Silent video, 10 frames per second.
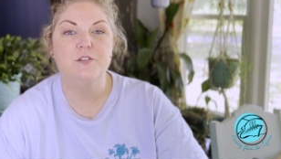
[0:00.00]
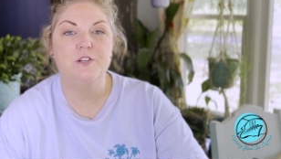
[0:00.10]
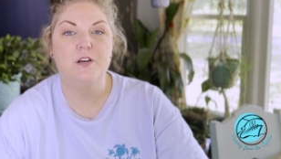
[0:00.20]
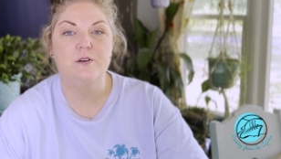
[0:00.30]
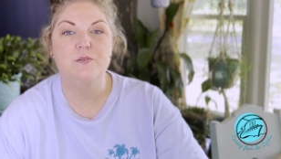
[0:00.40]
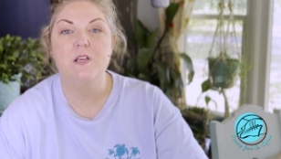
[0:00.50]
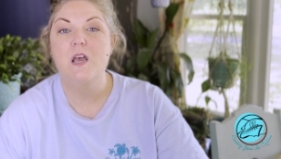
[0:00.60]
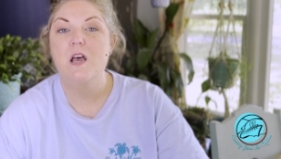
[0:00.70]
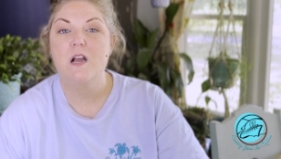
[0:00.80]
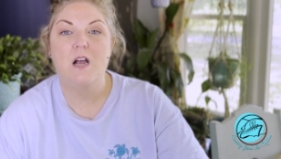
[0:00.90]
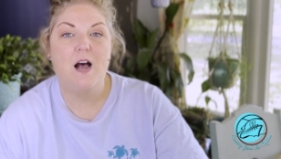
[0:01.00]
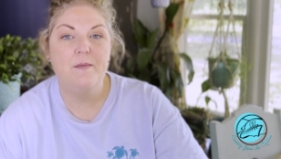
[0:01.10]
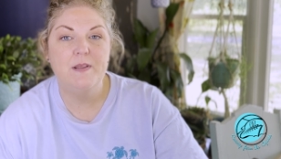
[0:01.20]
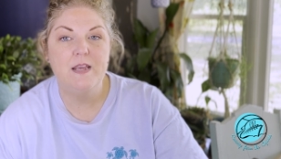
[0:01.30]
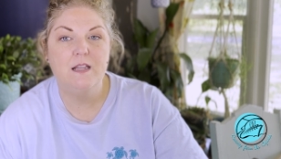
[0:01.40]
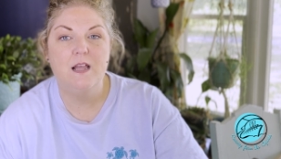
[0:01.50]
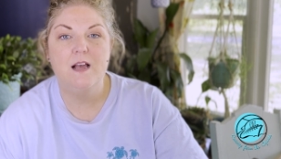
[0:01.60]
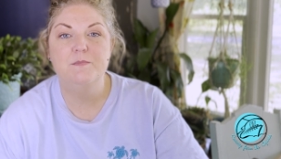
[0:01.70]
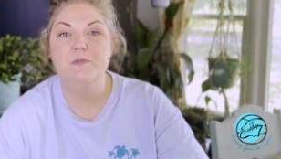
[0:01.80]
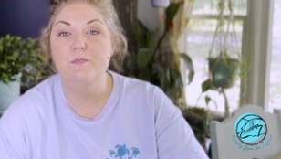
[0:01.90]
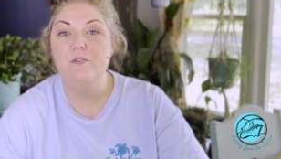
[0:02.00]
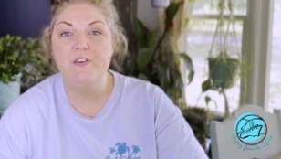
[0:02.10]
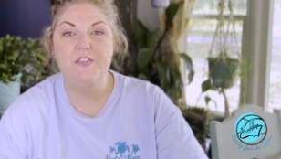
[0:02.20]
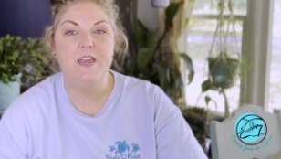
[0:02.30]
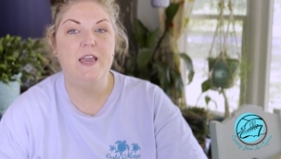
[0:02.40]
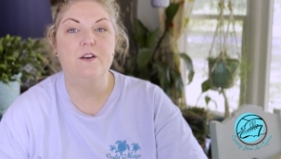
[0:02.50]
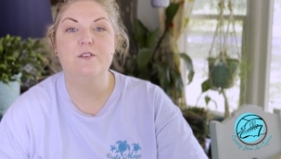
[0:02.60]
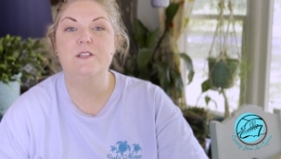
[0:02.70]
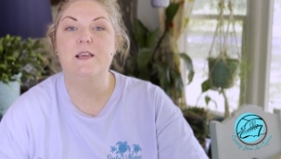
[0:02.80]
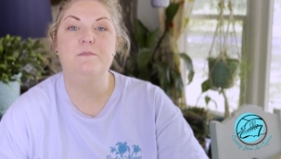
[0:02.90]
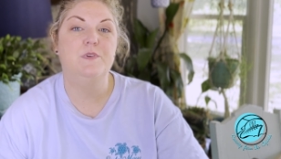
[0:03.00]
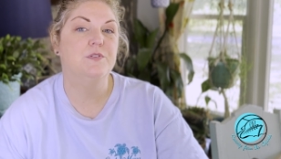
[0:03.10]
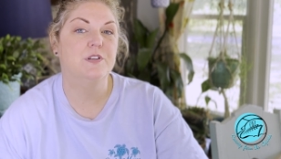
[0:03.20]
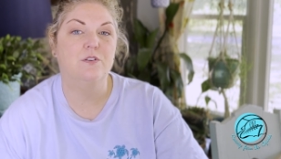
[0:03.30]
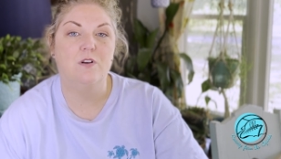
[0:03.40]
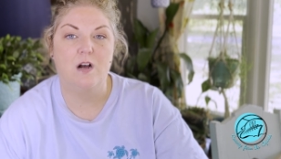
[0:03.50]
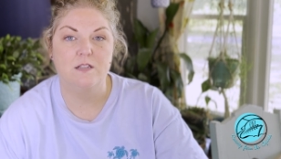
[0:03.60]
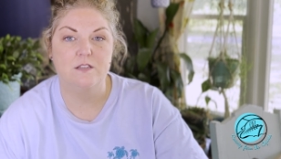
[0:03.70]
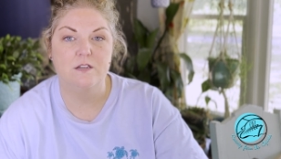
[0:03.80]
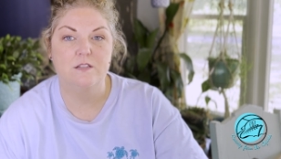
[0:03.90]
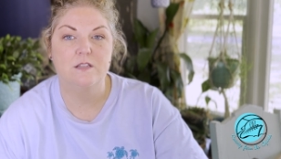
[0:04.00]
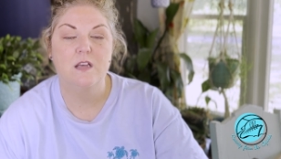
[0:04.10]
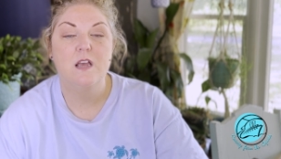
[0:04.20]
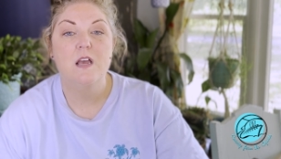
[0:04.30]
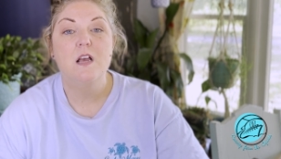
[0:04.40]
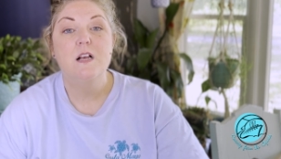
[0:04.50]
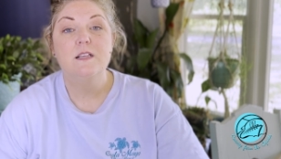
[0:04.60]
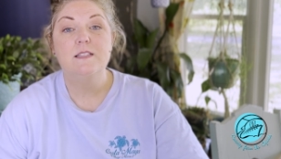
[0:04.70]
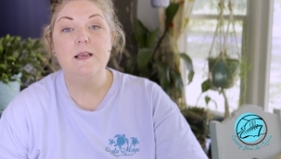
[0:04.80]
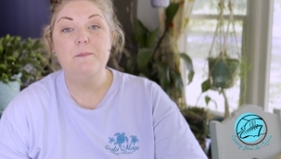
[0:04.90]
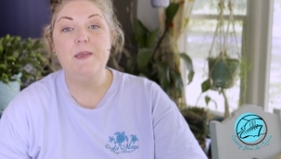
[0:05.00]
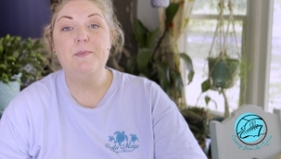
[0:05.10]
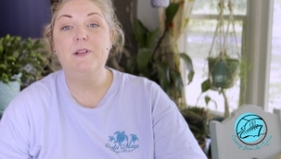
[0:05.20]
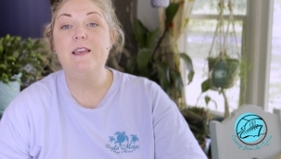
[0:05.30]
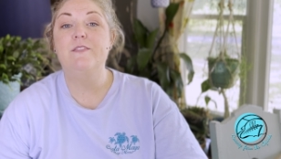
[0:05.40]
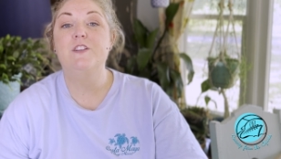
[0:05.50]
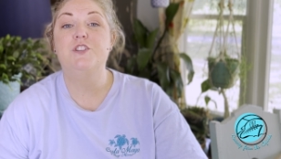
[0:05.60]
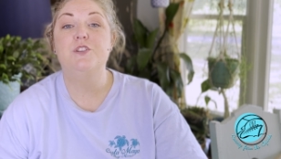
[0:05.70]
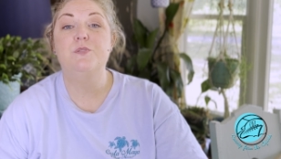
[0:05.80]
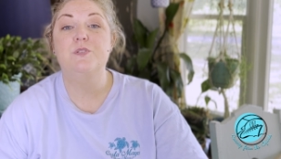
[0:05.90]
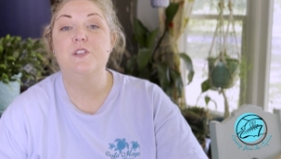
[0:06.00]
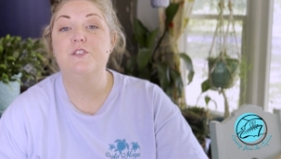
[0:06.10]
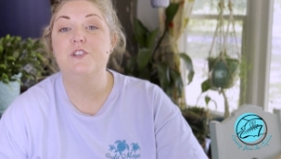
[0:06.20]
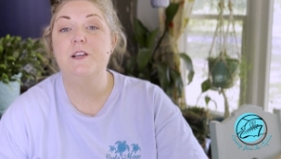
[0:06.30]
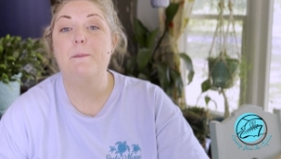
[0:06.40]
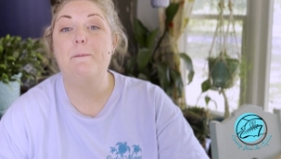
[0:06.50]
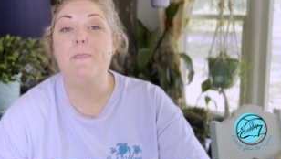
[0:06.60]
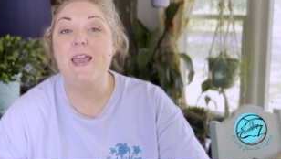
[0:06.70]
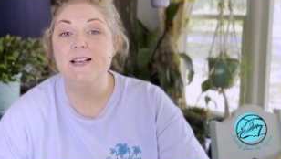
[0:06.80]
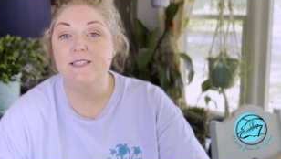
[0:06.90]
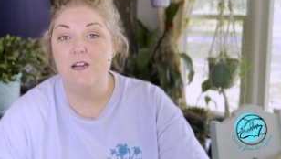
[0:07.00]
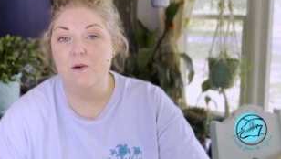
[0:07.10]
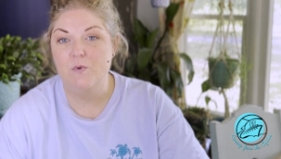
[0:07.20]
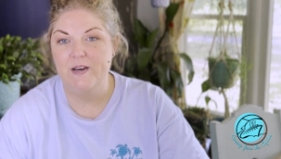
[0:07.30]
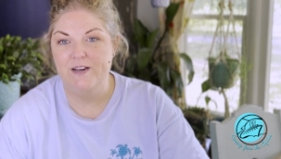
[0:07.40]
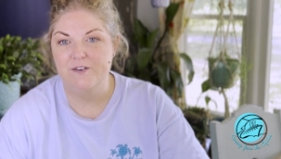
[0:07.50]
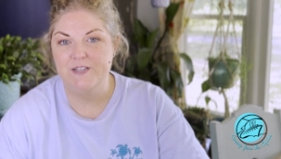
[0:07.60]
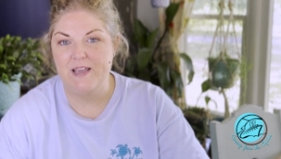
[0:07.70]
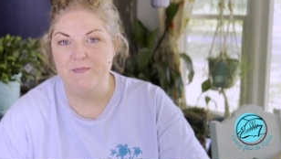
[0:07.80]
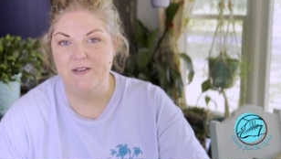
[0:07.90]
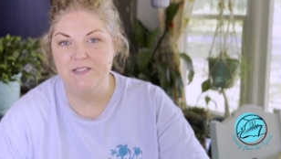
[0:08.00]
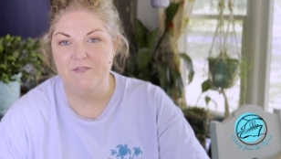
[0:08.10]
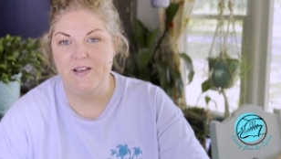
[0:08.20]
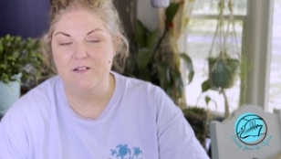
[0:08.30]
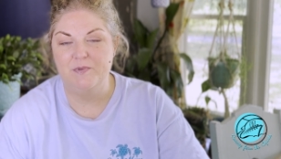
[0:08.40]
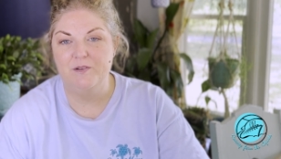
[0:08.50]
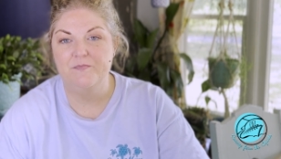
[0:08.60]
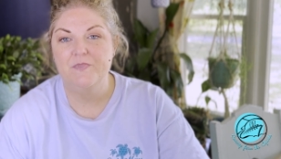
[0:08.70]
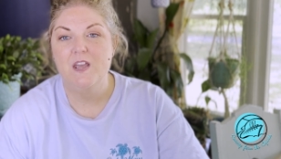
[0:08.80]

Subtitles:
shows, comedy clubs, movie theaters, and musical concerts. Some people even choose their ship based on what entertainment is available.